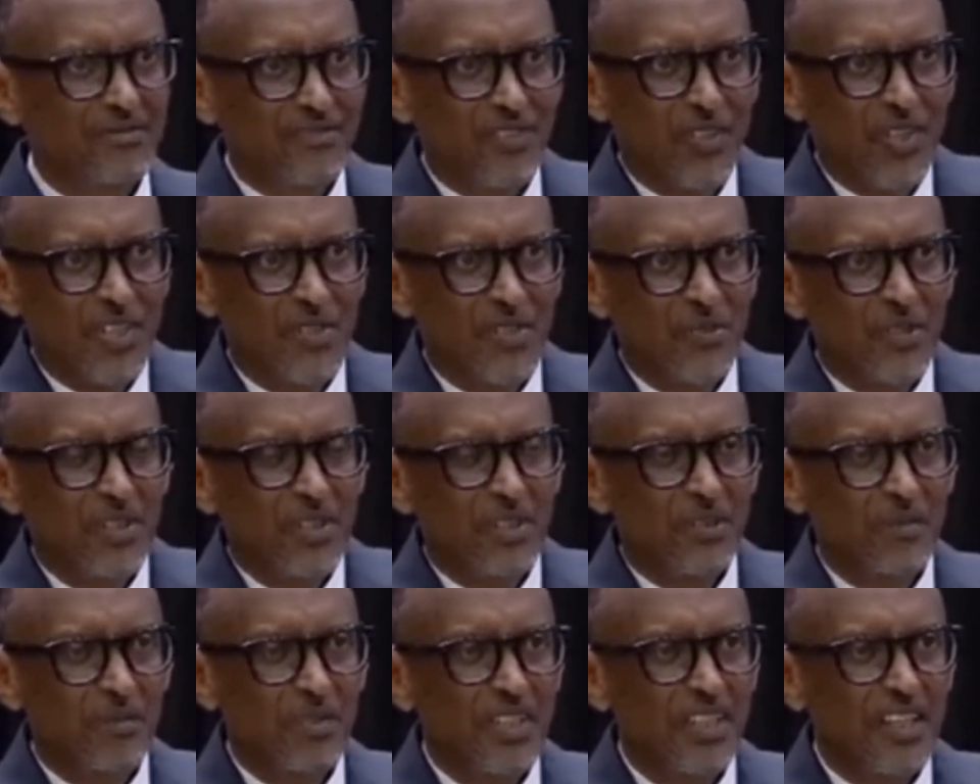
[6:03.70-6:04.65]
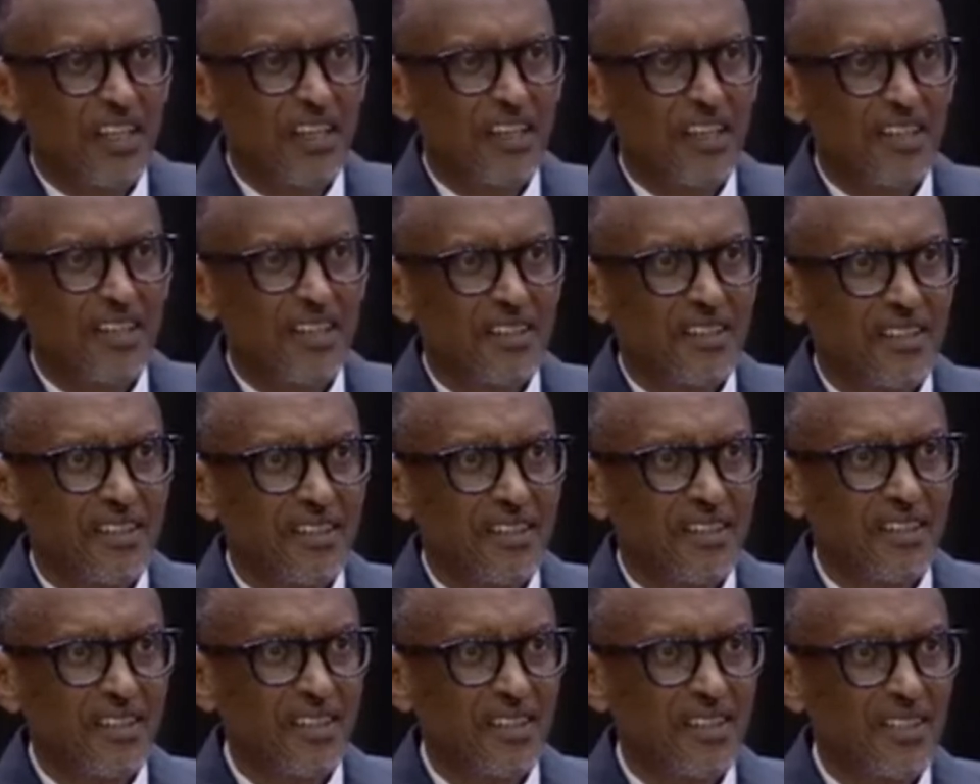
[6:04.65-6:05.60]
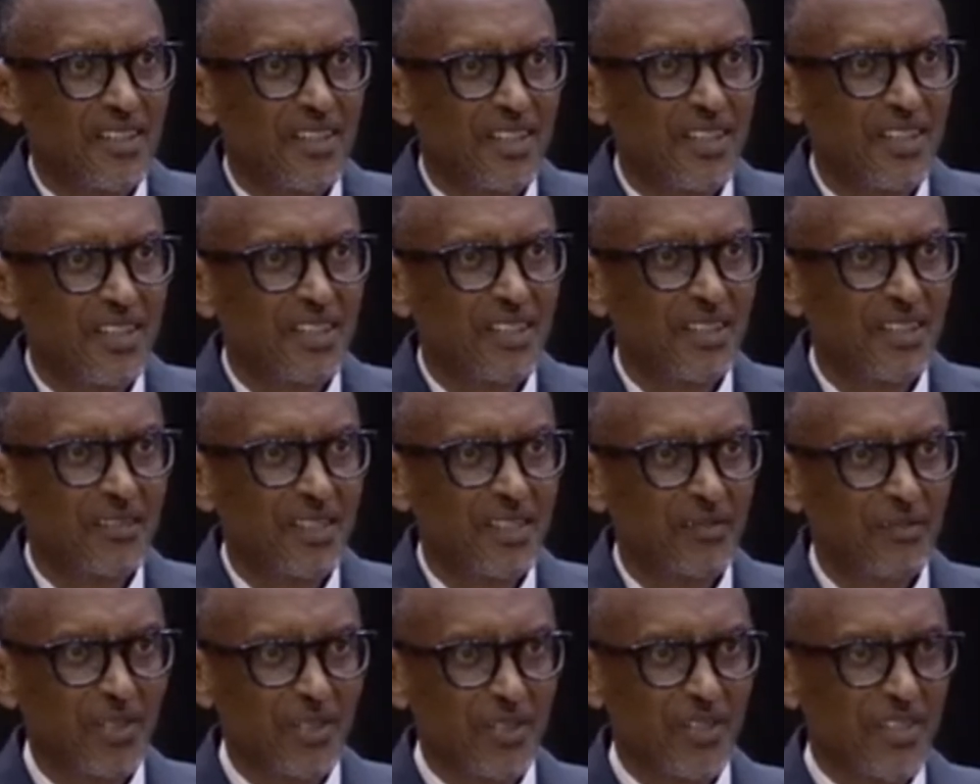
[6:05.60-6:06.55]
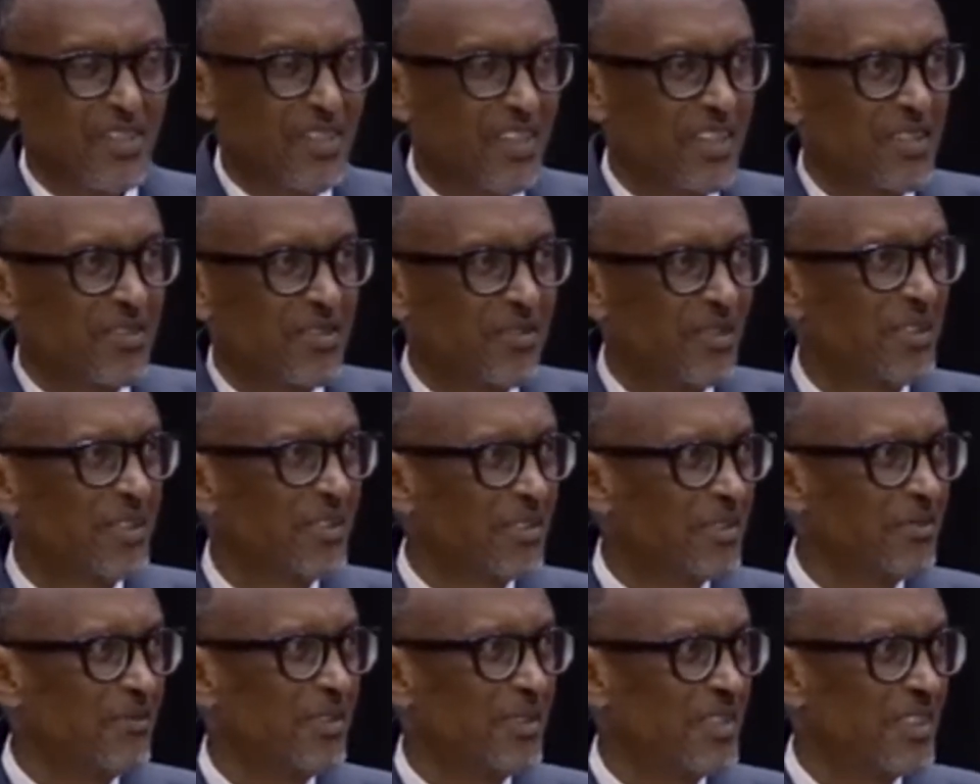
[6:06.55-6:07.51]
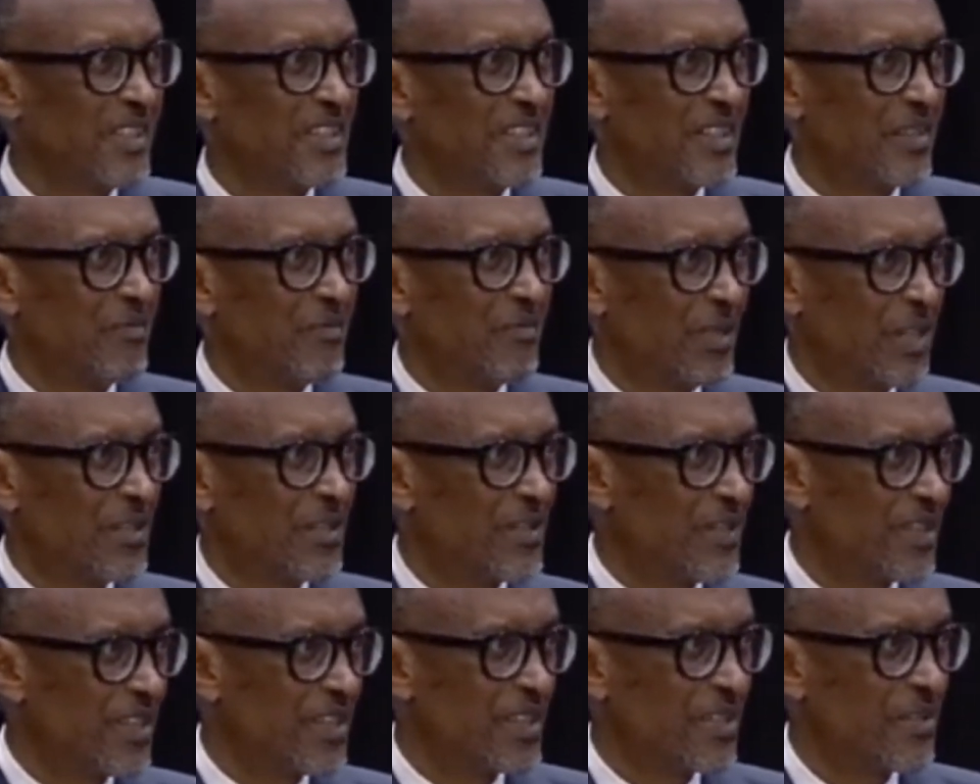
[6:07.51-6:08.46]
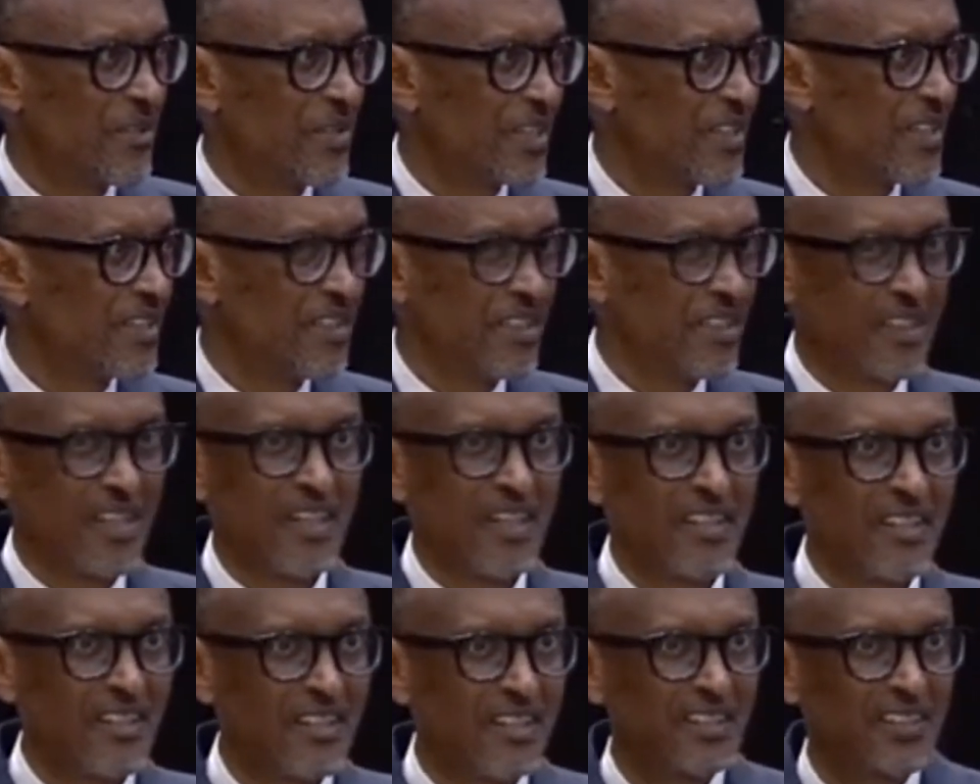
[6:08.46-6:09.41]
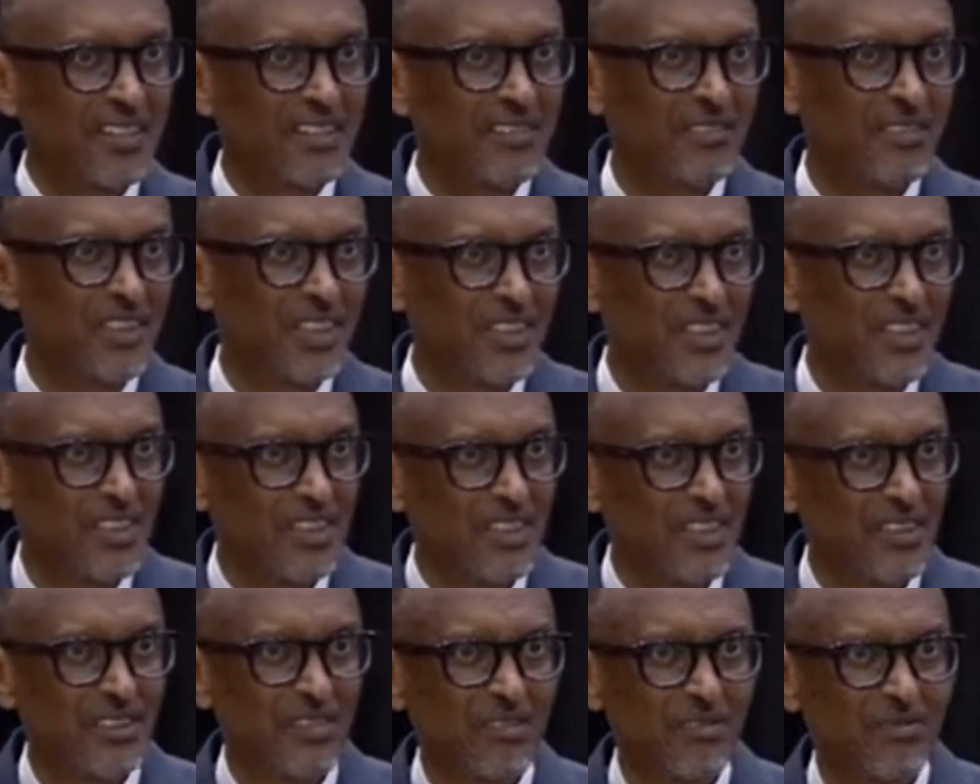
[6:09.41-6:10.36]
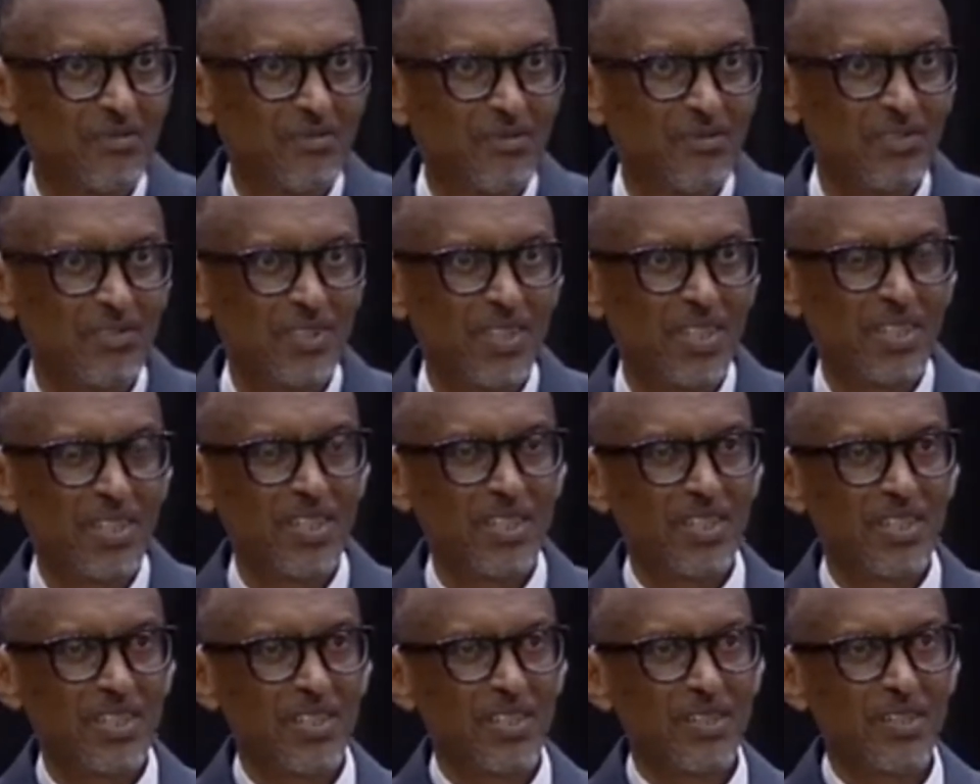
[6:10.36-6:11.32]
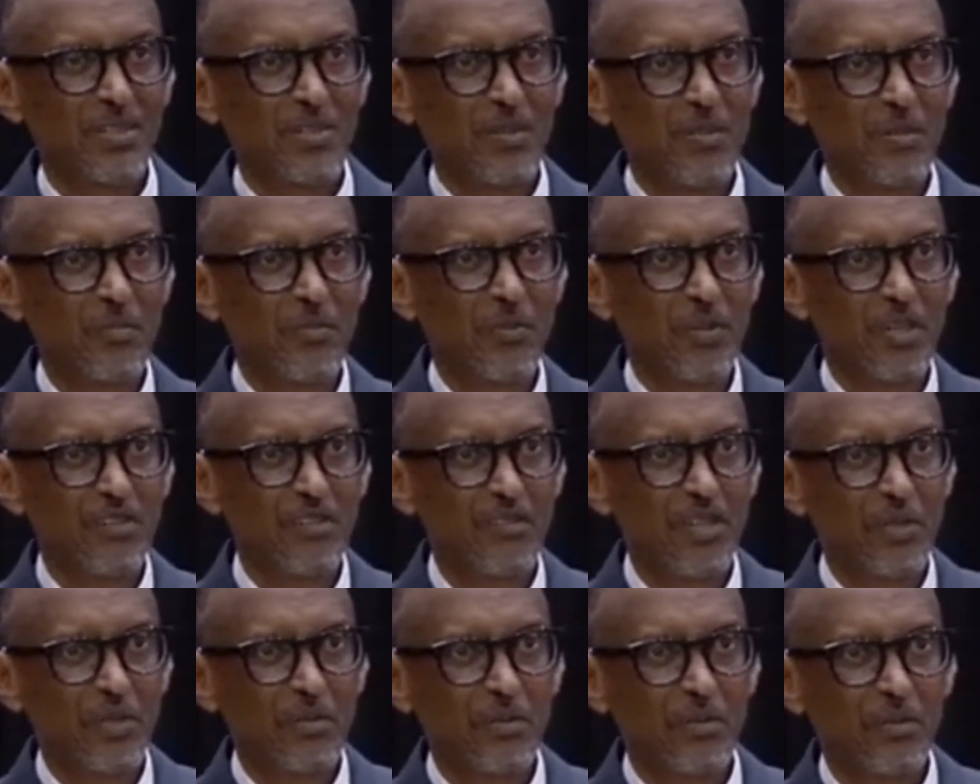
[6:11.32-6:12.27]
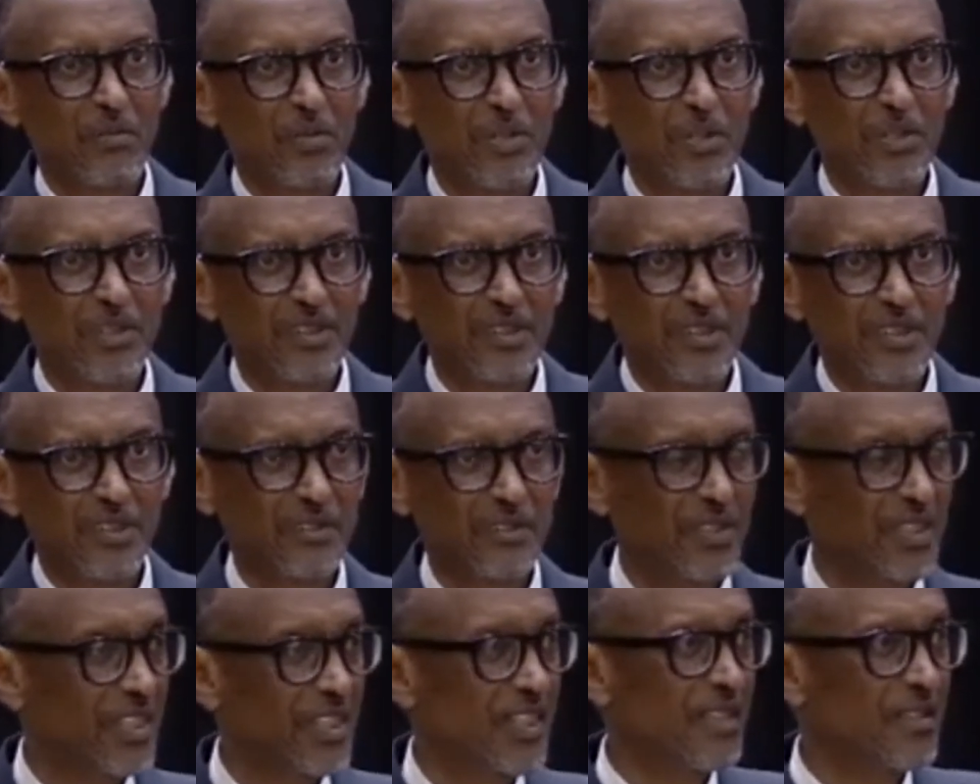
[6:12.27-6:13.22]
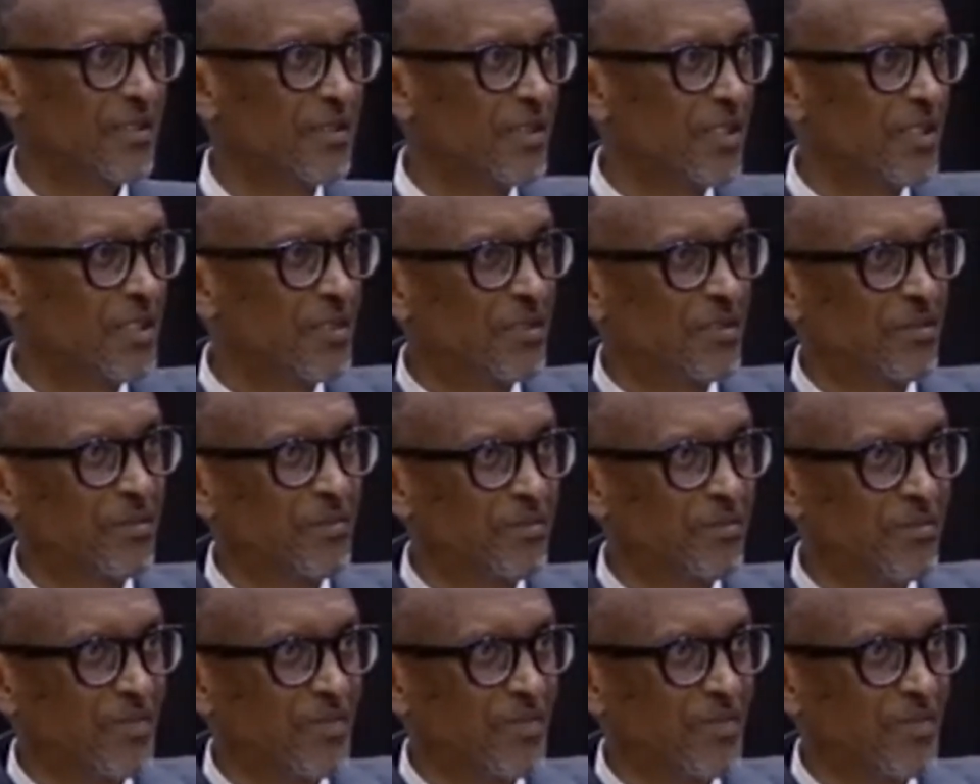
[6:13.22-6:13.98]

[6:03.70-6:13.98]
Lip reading: was going to be the case. Maybe he was just going to be the same person as he was in Ghana, even in Europe, wherever he would be. He wasn't going to